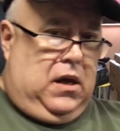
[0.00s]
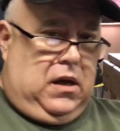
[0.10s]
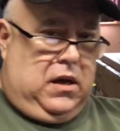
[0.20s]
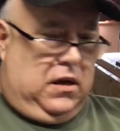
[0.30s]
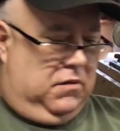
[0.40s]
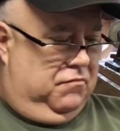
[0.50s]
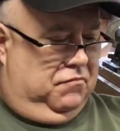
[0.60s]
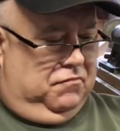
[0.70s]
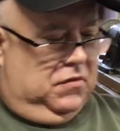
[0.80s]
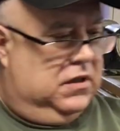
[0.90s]

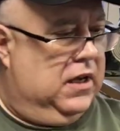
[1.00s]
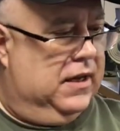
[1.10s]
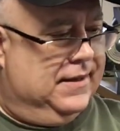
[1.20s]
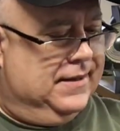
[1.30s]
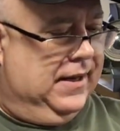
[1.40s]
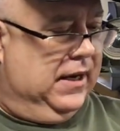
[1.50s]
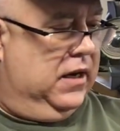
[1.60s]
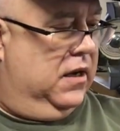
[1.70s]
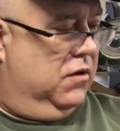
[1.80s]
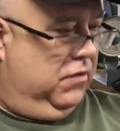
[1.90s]
It's got a
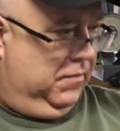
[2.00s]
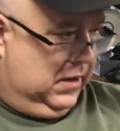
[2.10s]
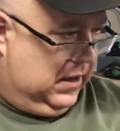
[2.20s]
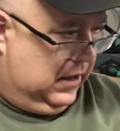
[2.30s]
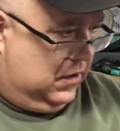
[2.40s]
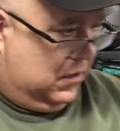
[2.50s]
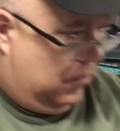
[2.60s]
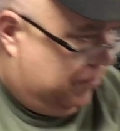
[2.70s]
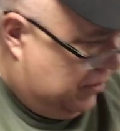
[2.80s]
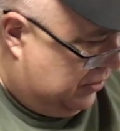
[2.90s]
SIG 3x9
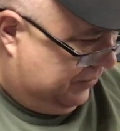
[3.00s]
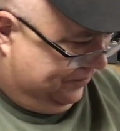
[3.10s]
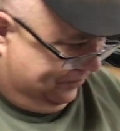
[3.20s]
scope on it.